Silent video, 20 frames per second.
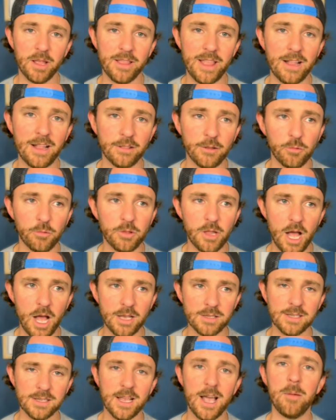That lone
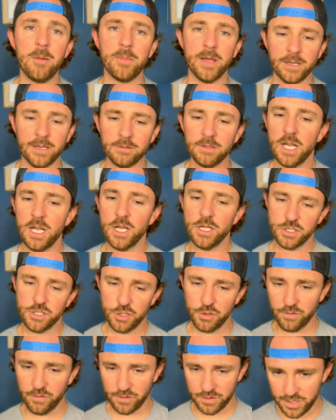loss coming
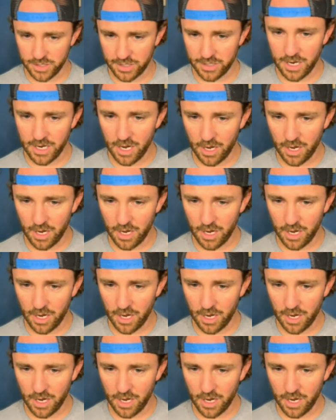to Virginia,